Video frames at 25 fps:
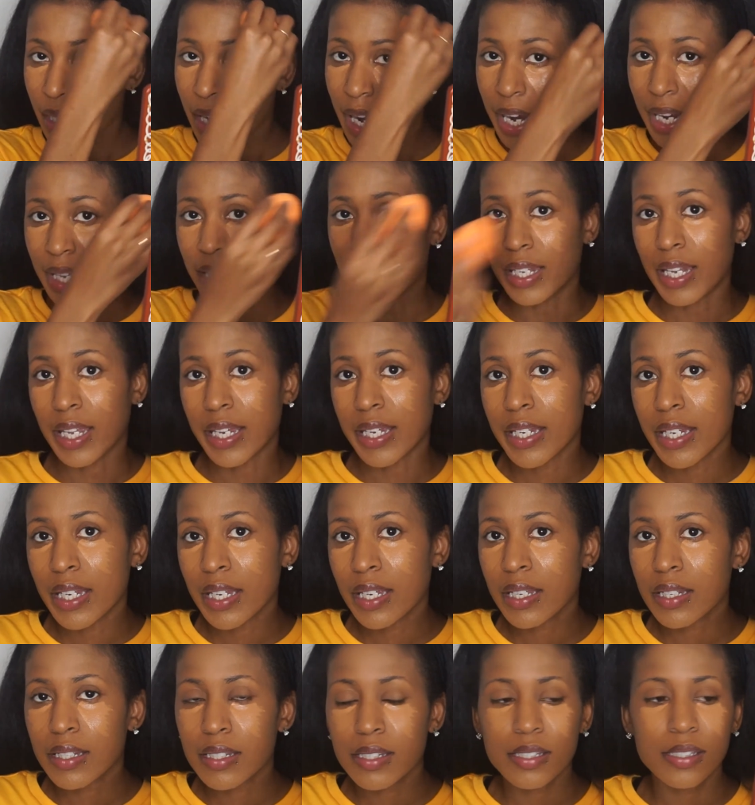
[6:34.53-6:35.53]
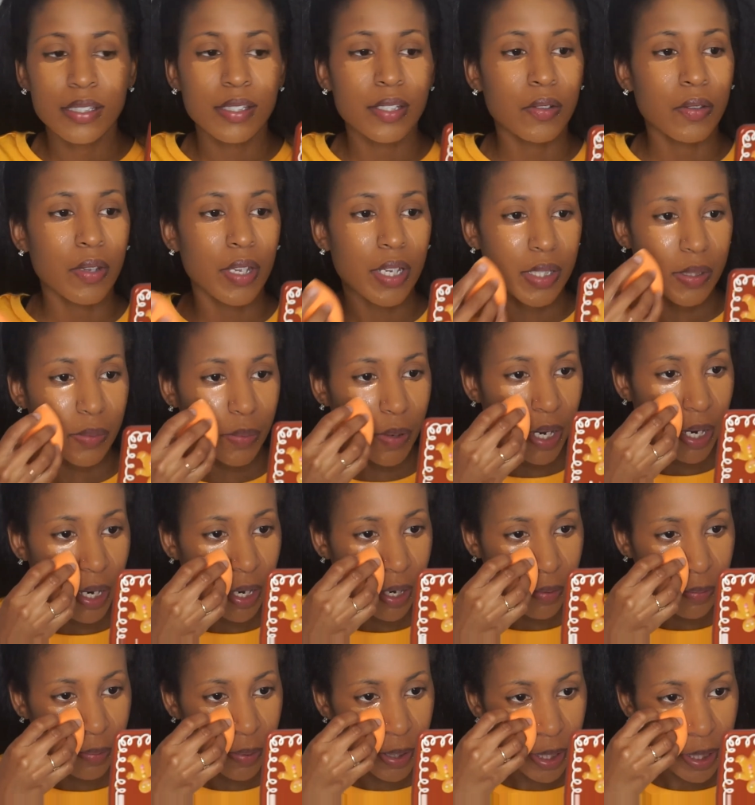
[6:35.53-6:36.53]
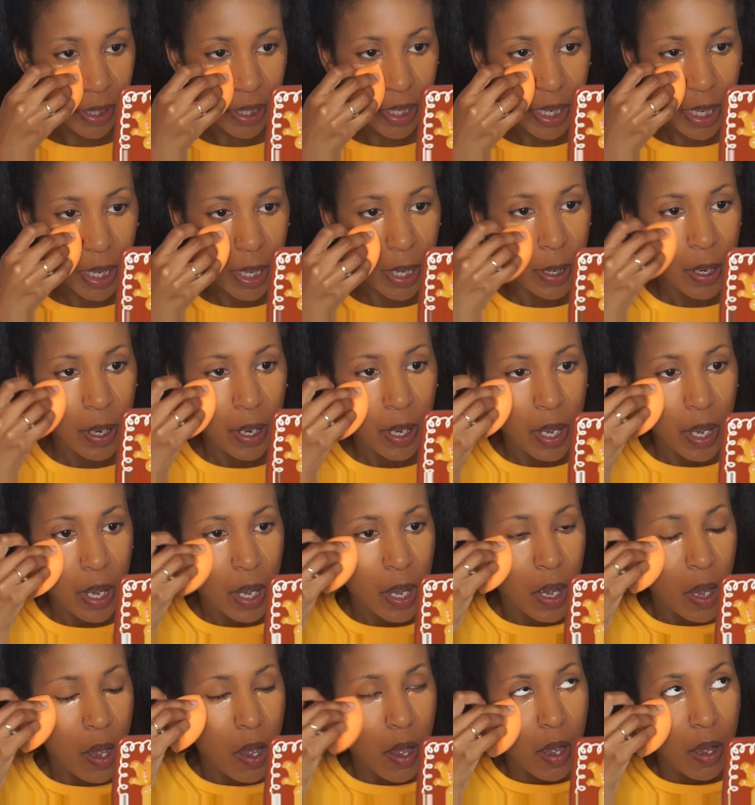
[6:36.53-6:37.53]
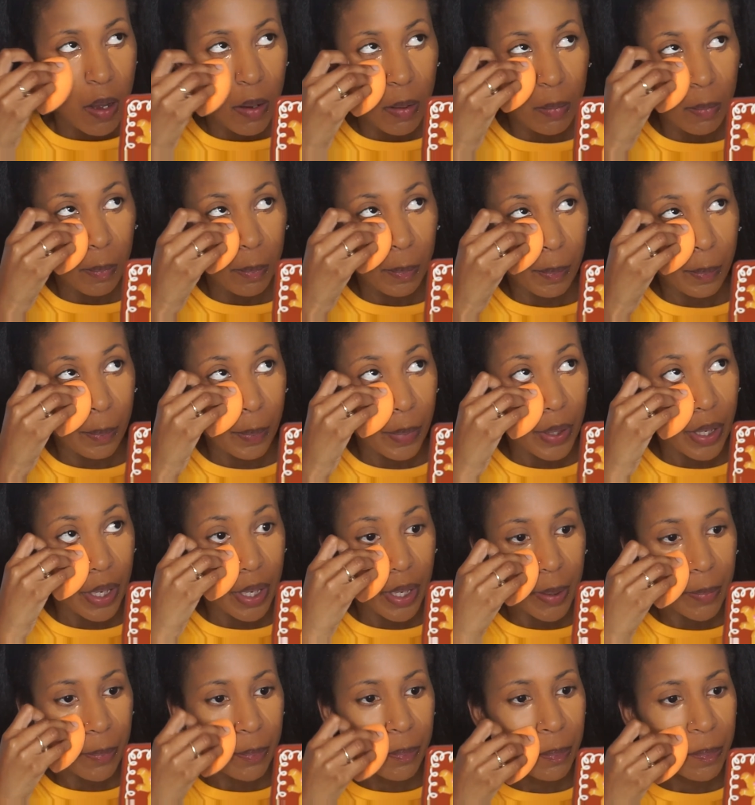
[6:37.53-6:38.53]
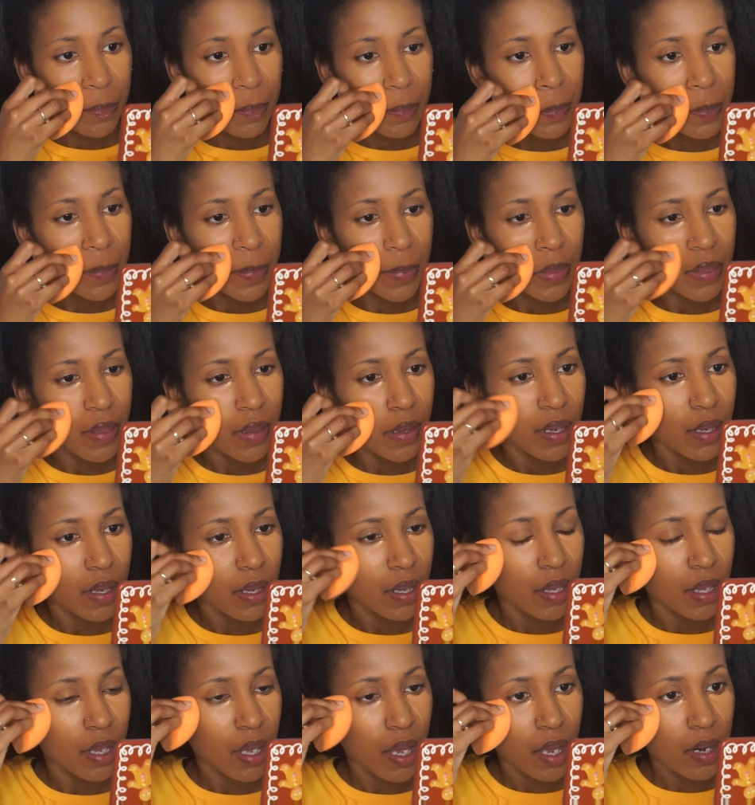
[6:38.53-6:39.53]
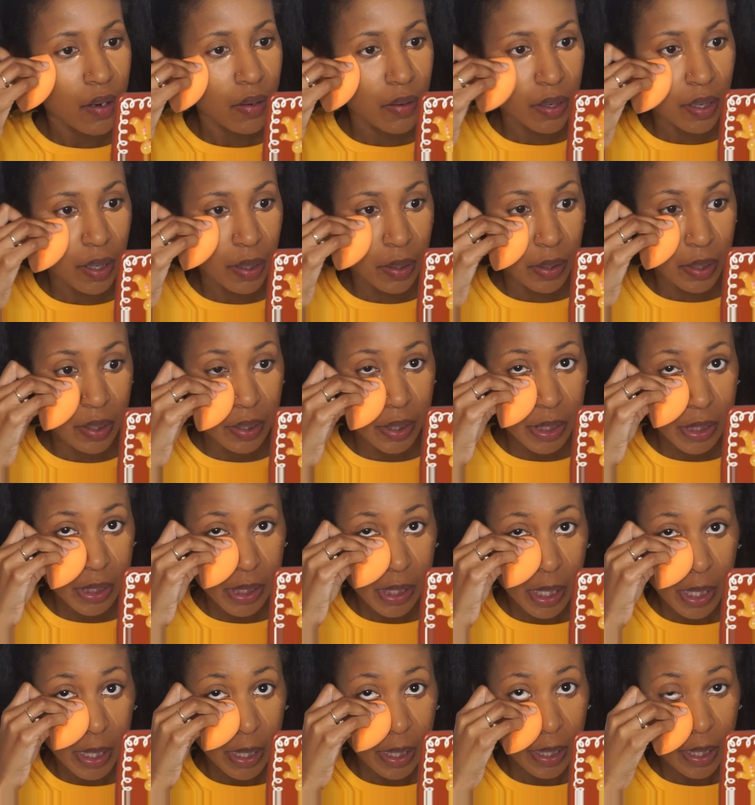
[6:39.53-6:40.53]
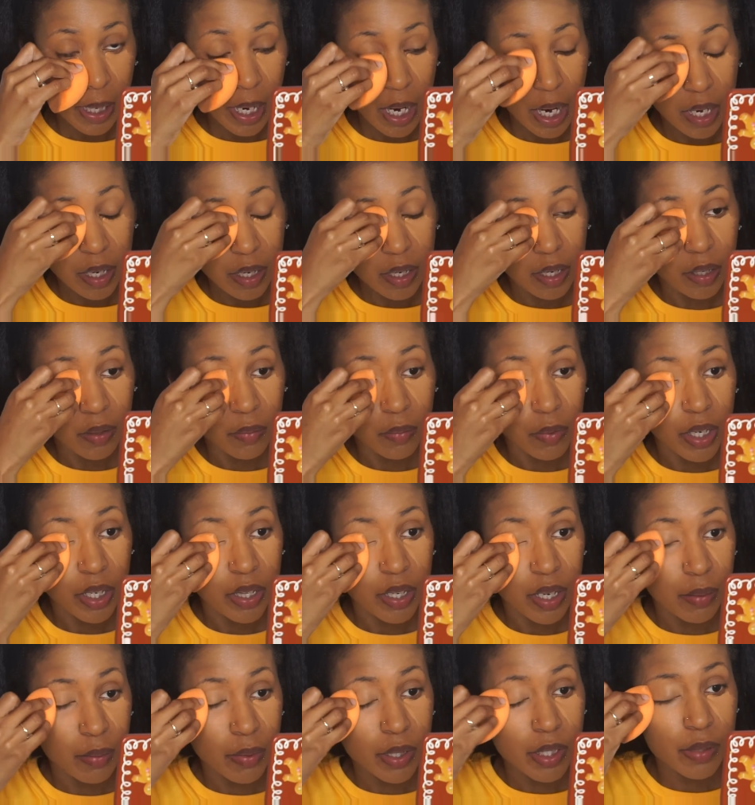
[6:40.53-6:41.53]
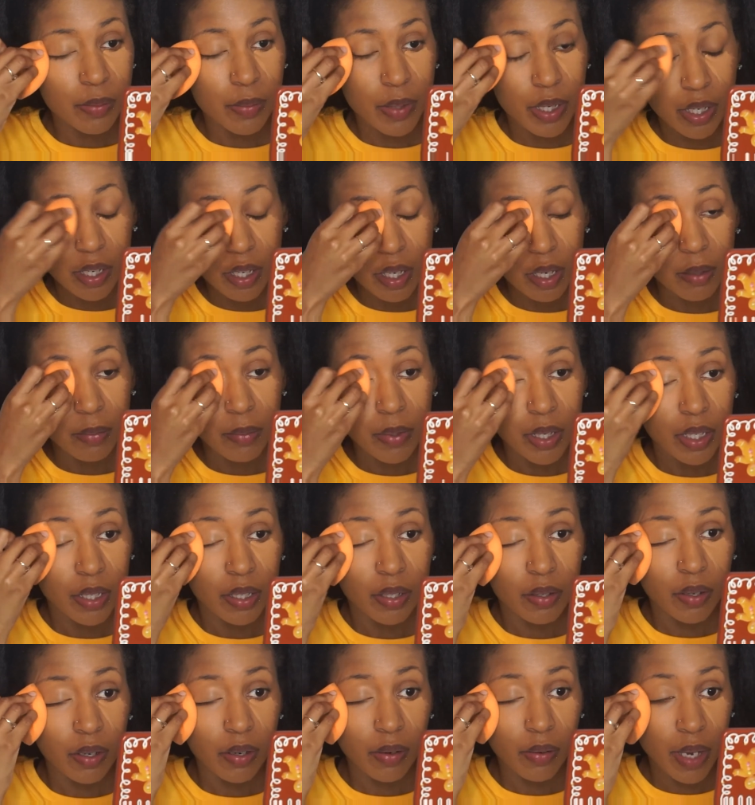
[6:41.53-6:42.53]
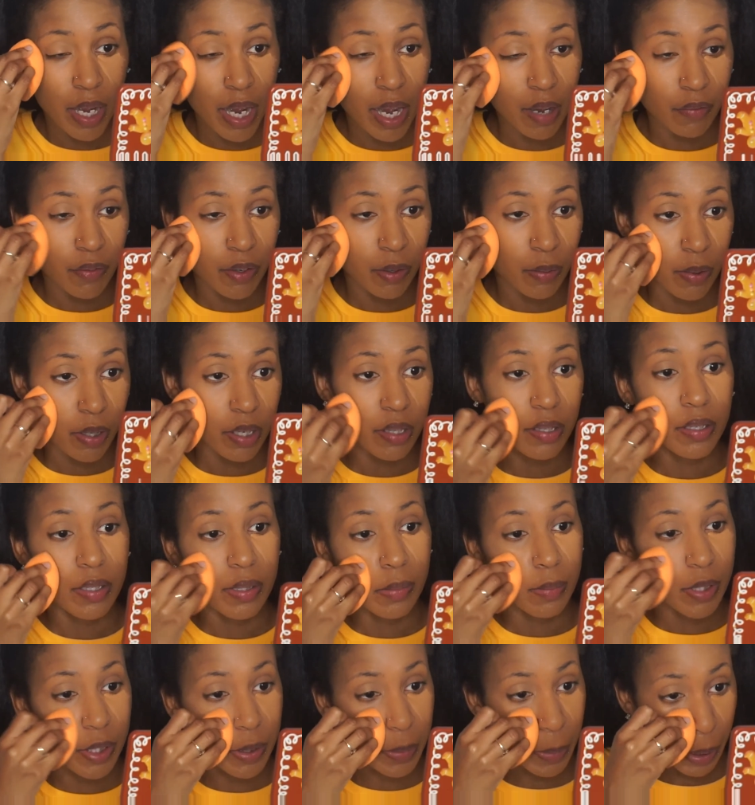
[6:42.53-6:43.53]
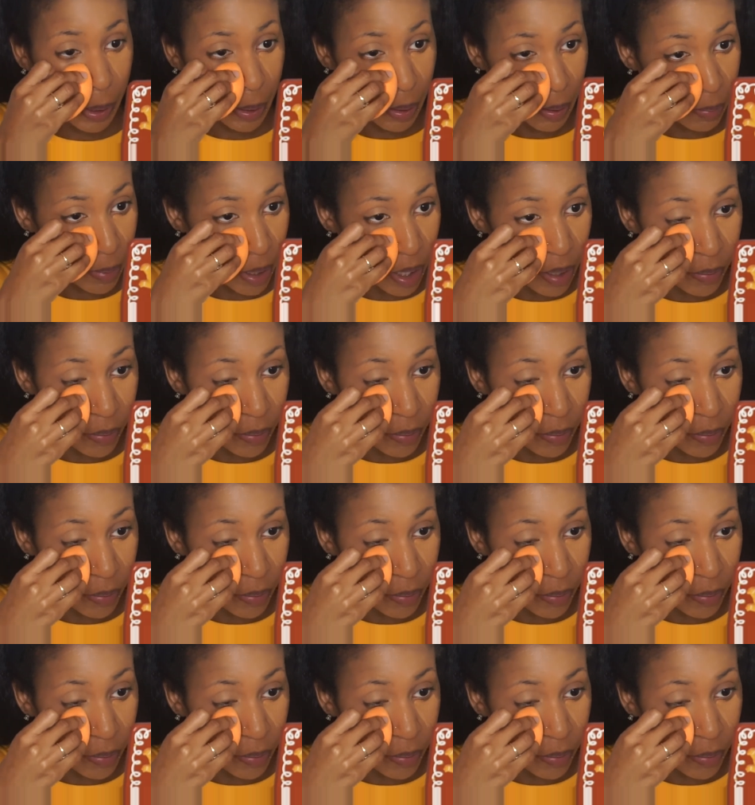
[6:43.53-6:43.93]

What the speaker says: I like it, so that's why I wear it. But I don't know, they're just like, I couldn't wear that much makeup. Like, you don't have to wear this much makeup.